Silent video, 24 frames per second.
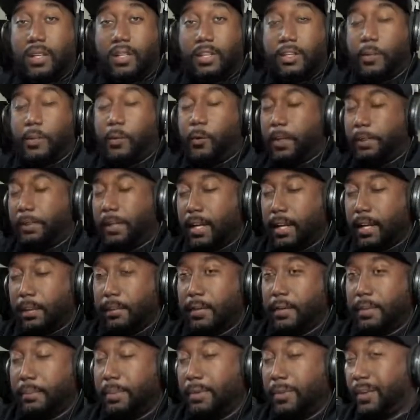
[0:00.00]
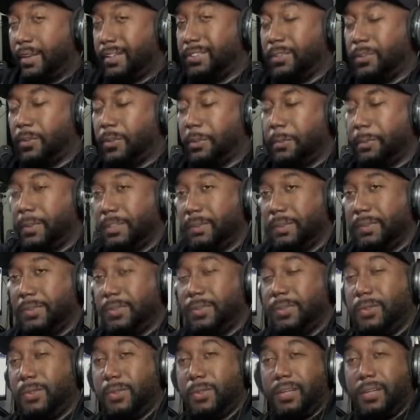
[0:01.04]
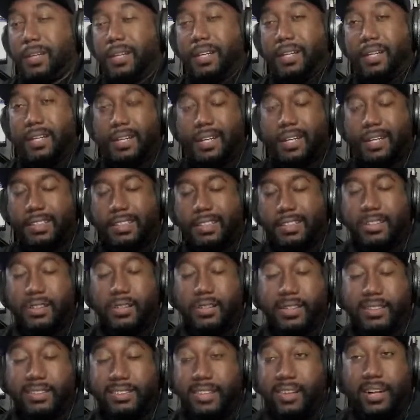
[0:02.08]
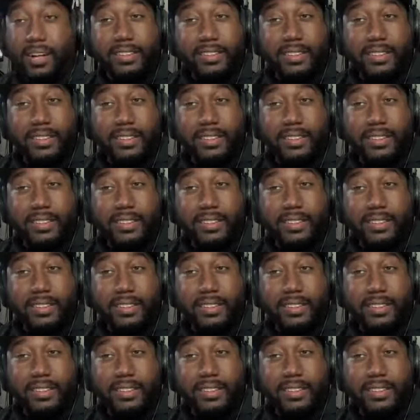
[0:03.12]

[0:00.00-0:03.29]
your web camera, but also a replacement to a digital SLR.